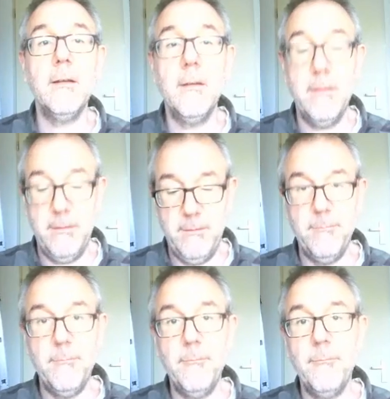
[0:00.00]

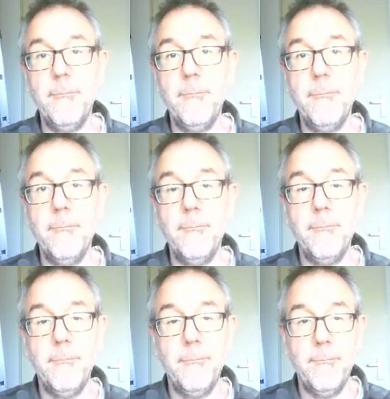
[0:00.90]

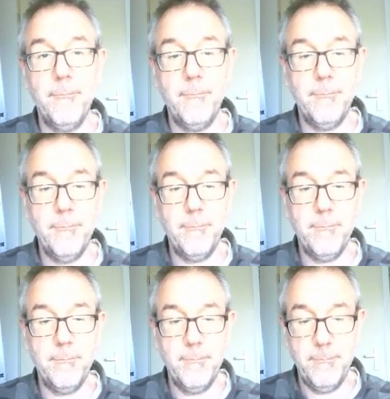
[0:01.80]

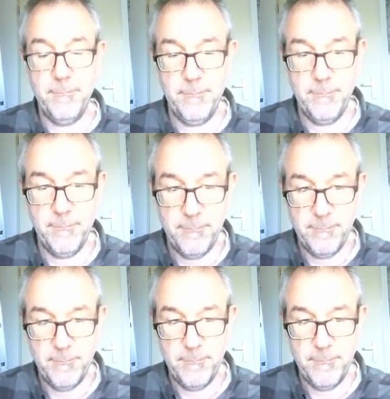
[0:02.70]

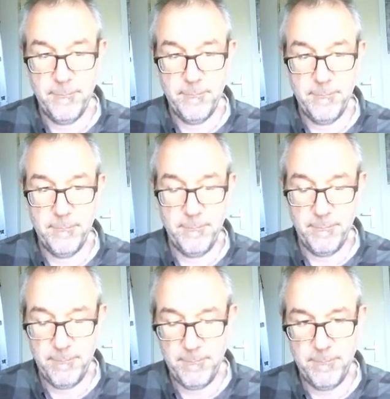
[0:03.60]

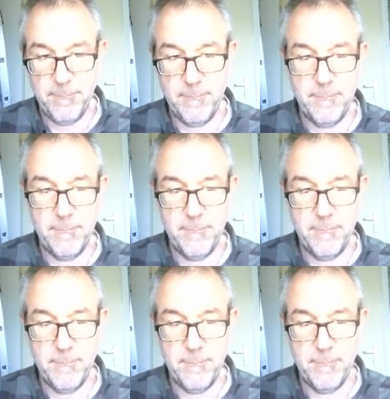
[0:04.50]
Nothing is said.